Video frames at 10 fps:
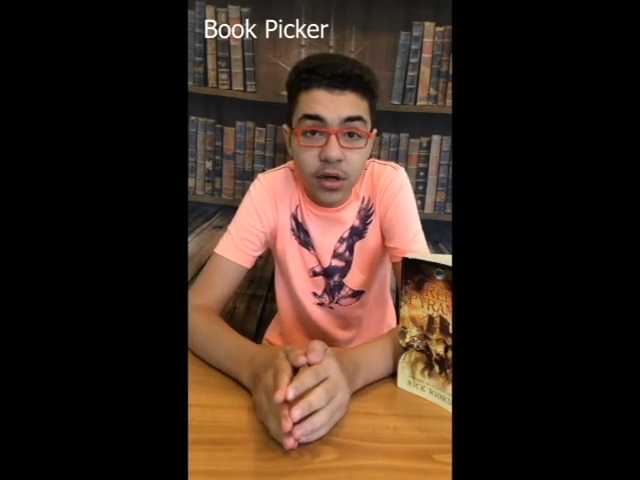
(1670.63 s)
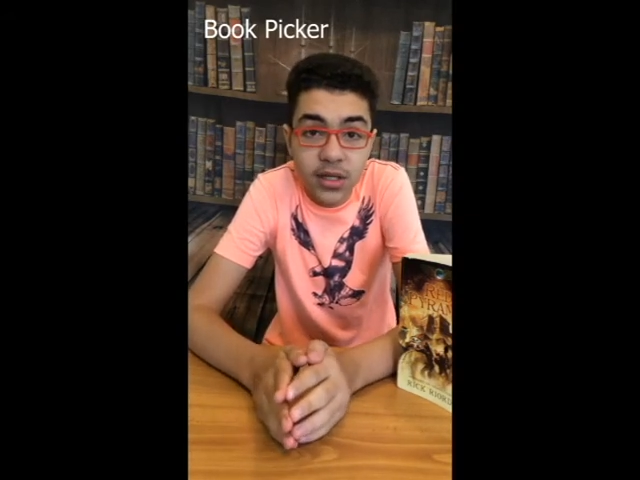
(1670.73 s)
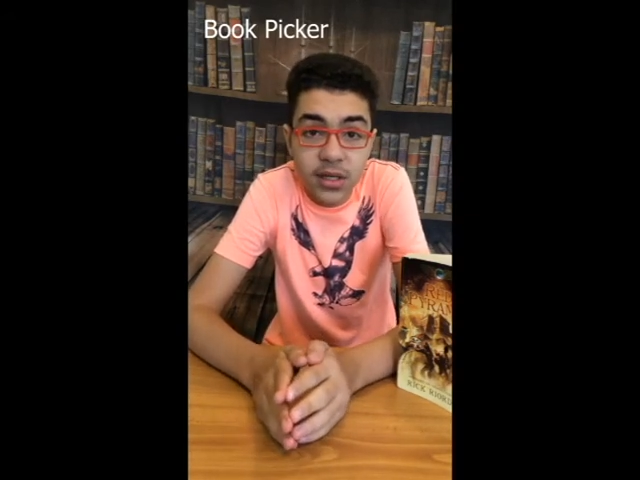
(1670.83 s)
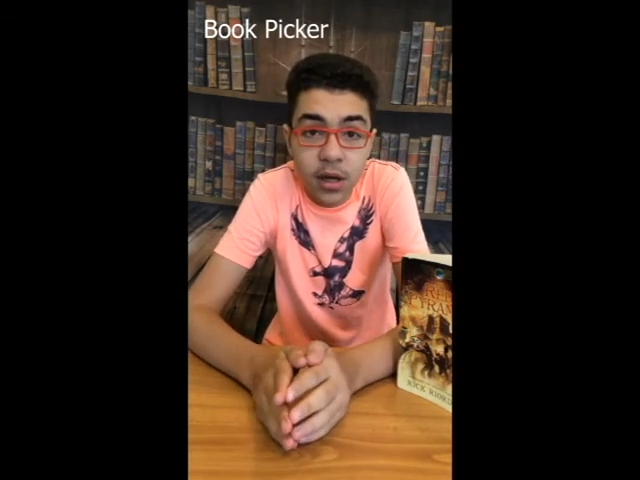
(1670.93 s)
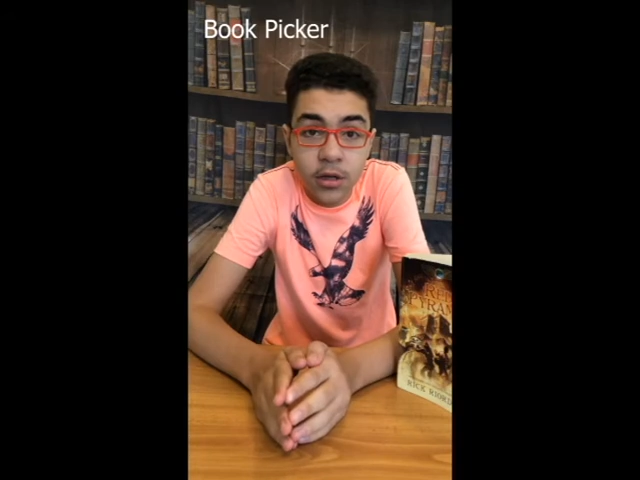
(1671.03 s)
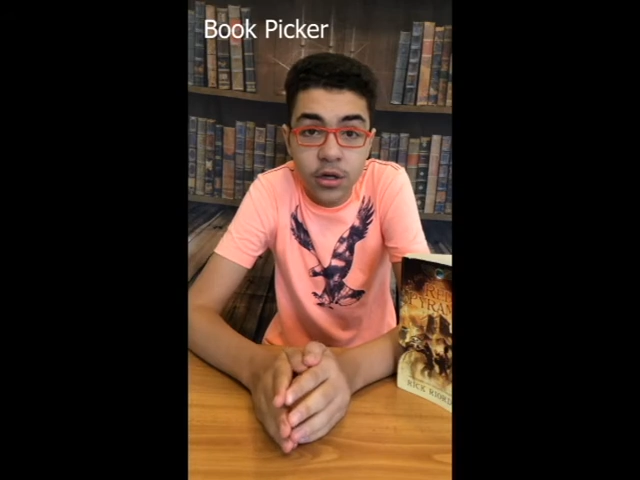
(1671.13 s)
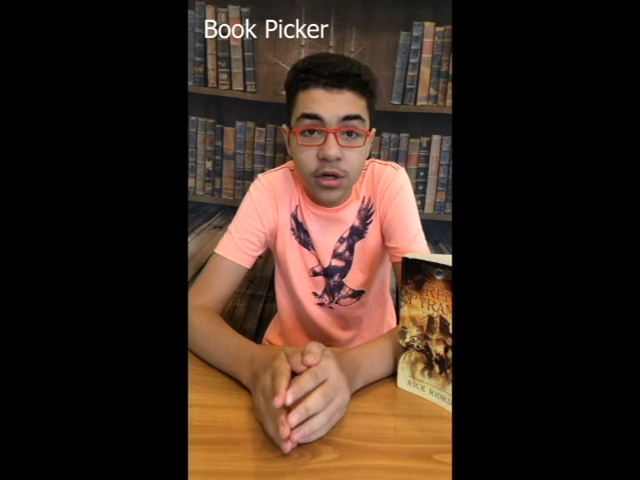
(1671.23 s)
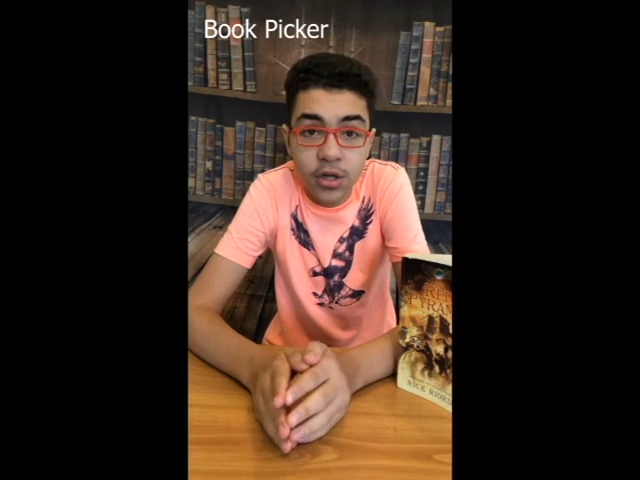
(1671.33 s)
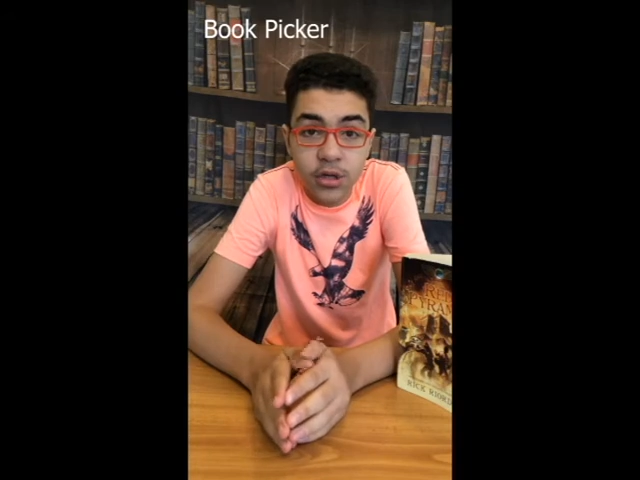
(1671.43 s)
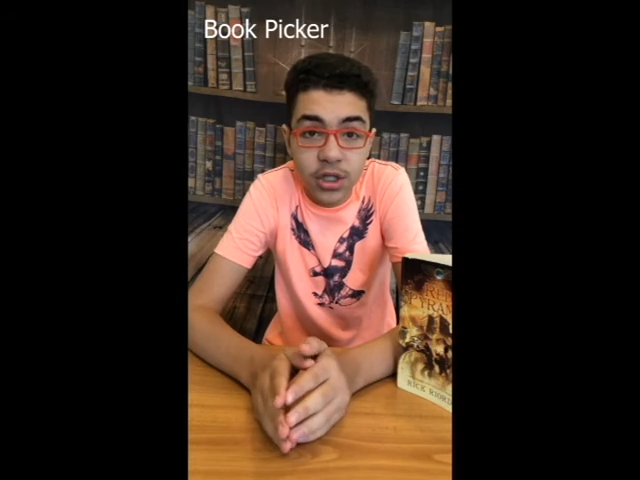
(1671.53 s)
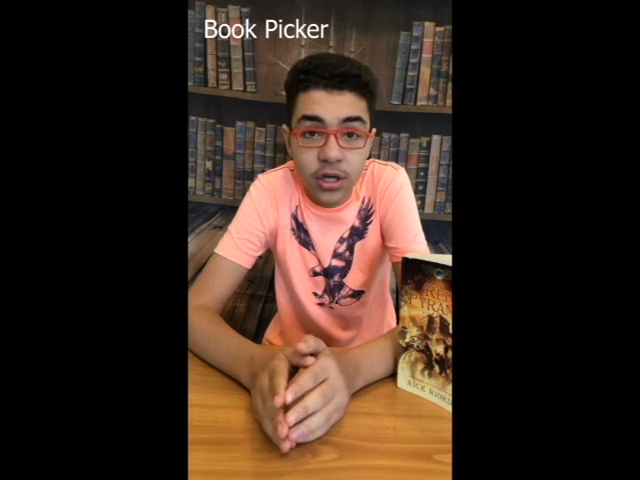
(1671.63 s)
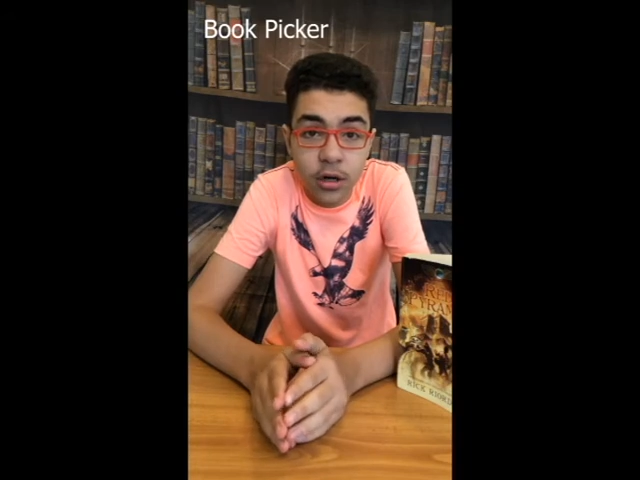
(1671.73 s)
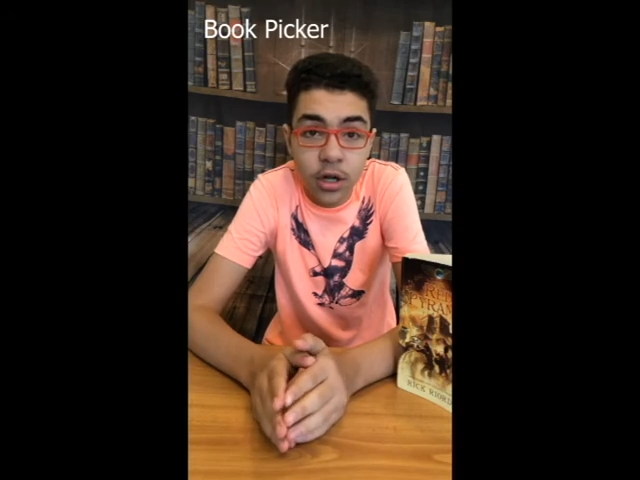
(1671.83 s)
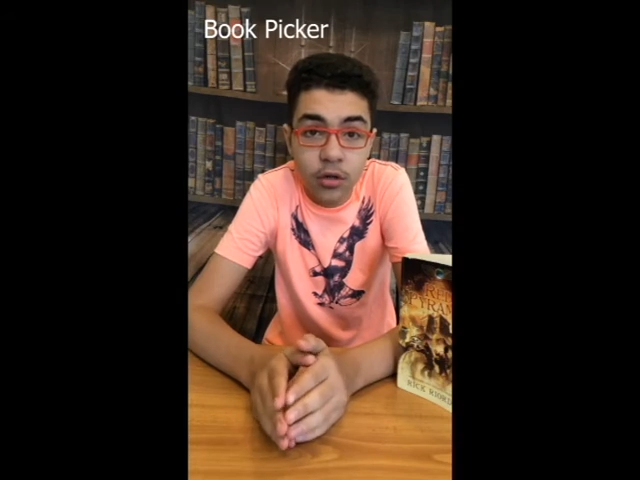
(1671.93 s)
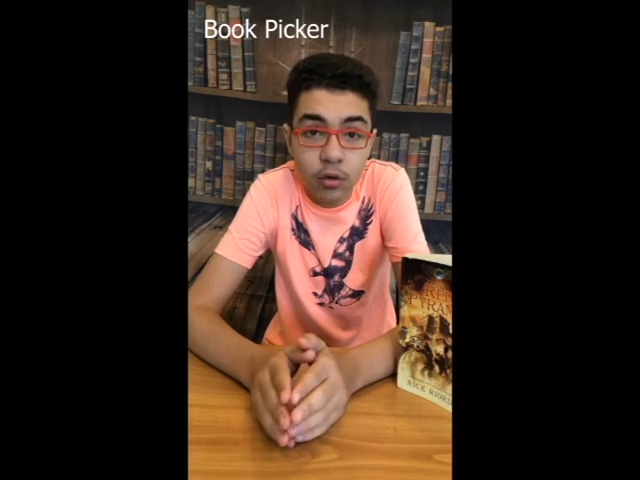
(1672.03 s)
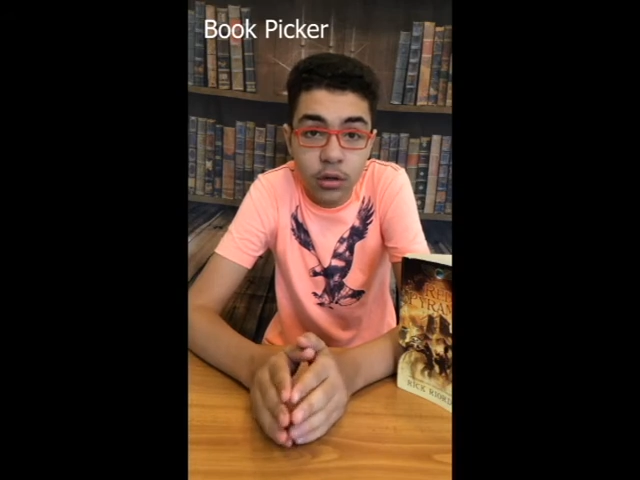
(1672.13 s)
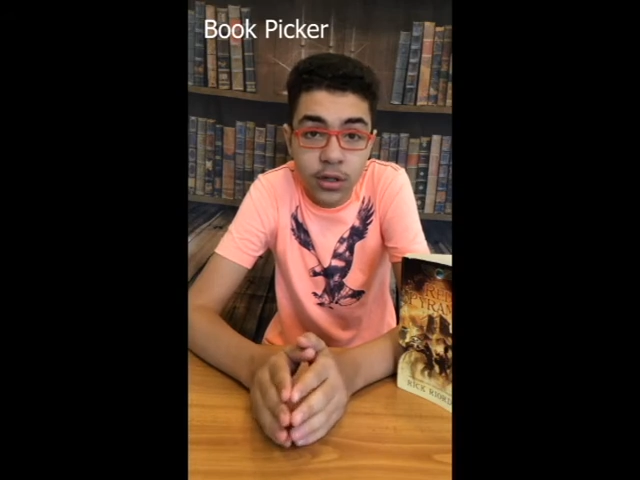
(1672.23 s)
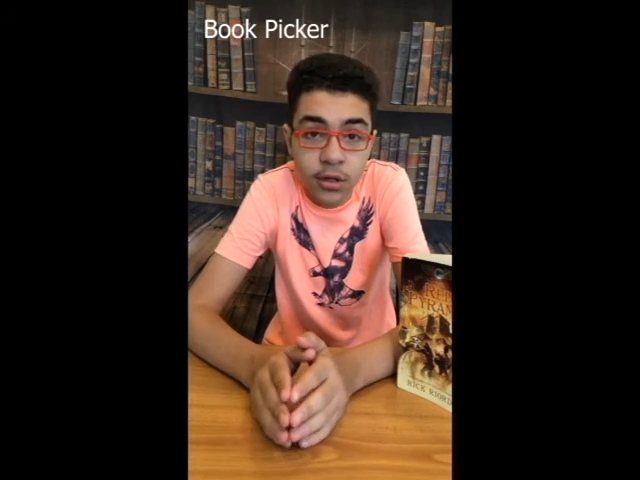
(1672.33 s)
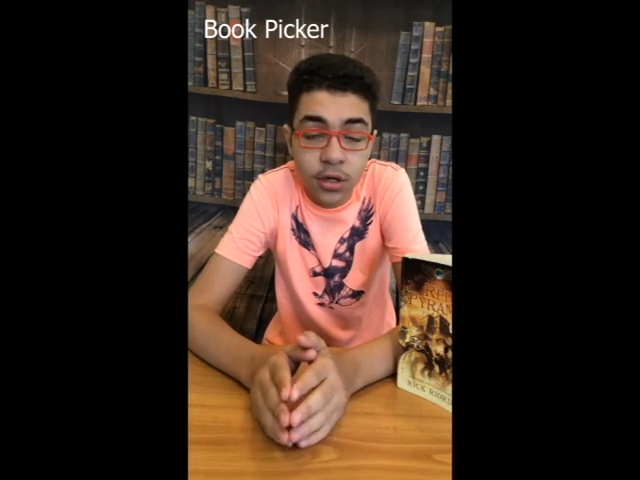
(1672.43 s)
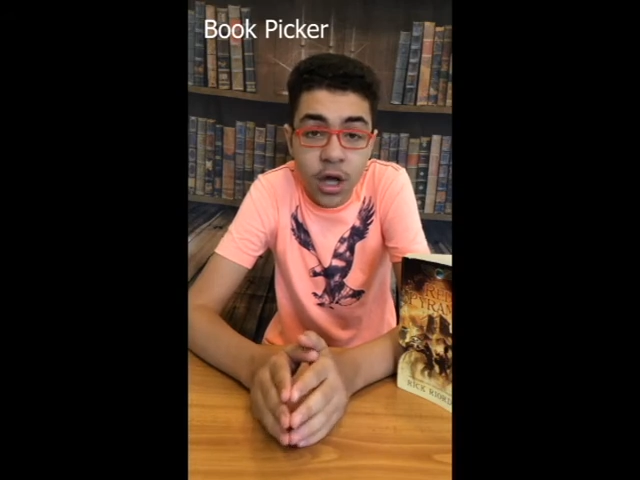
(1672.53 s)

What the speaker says: Iskandar touched her and told her